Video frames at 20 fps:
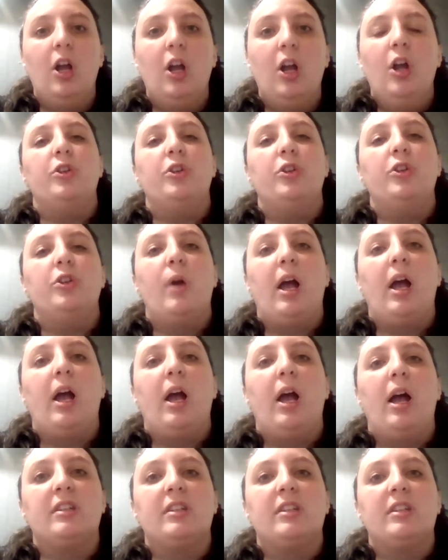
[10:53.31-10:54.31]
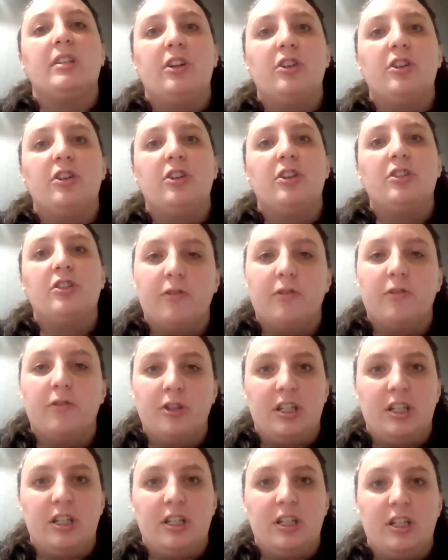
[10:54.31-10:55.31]
When you have entire delivery
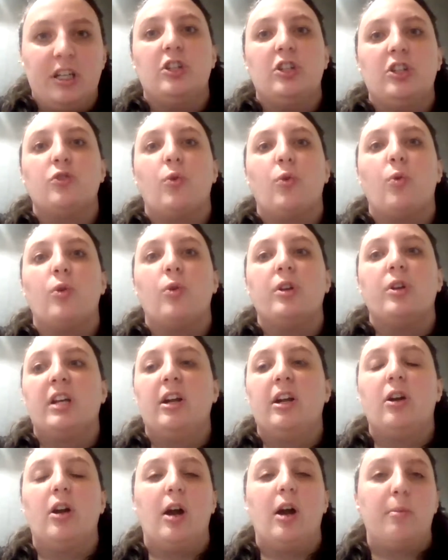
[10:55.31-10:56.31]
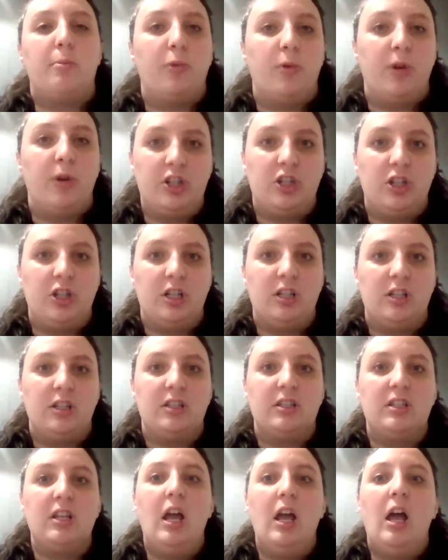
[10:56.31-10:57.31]
stations or entire
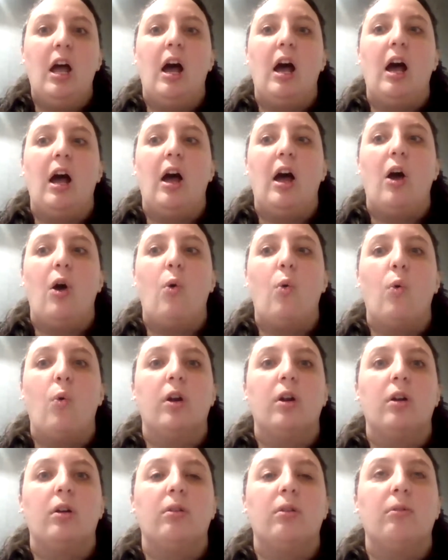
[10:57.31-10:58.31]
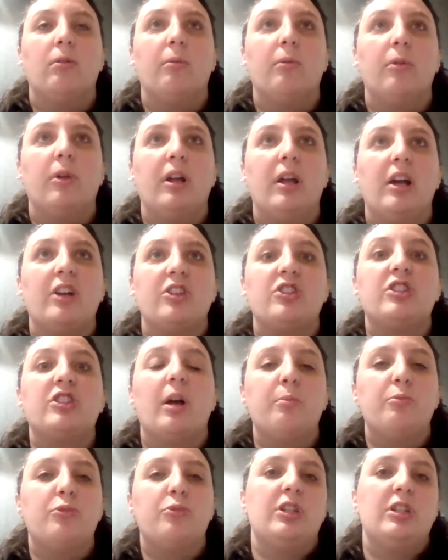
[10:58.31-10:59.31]
operations or
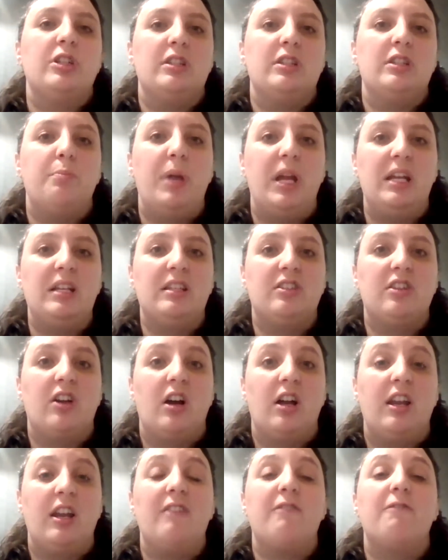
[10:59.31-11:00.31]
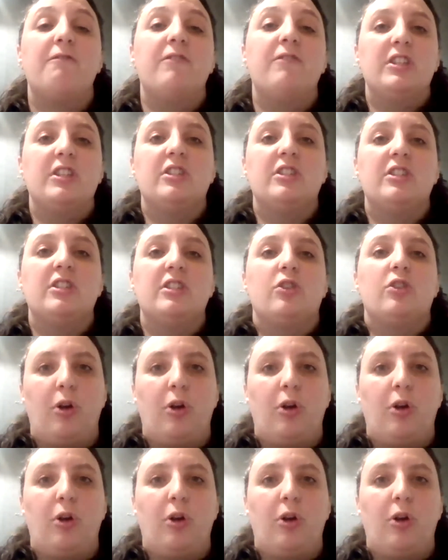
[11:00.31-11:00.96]
assumptions based on a physical